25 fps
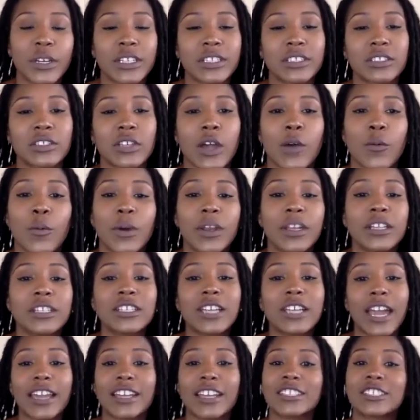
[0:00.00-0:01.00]
So I want to
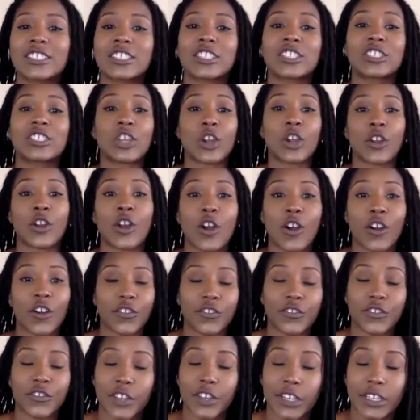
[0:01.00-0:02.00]
kind of start off
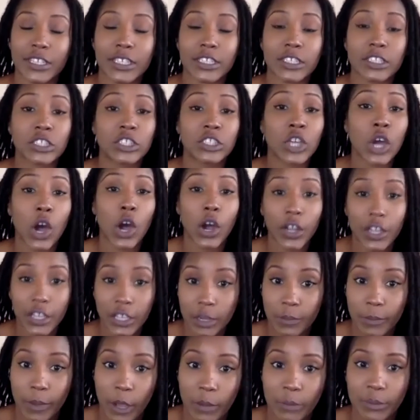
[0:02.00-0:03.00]
talking
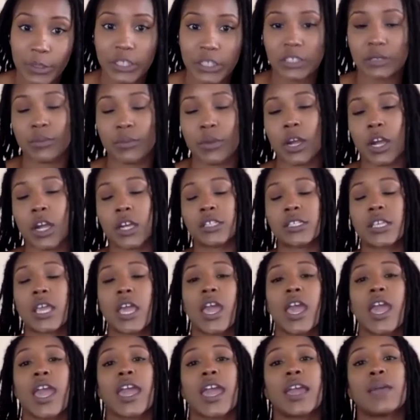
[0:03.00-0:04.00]
about Beats and Bars,
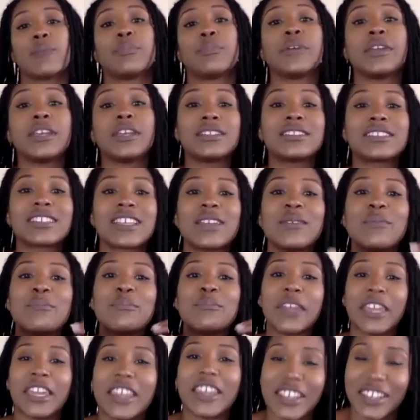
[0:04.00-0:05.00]
Beats and
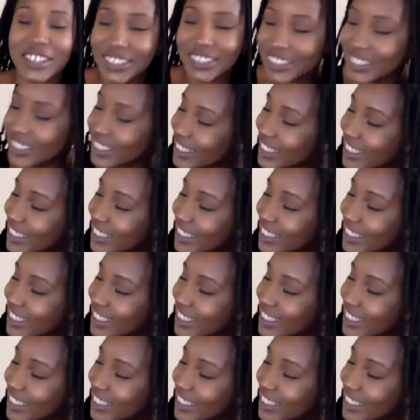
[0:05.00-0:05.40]
Beers,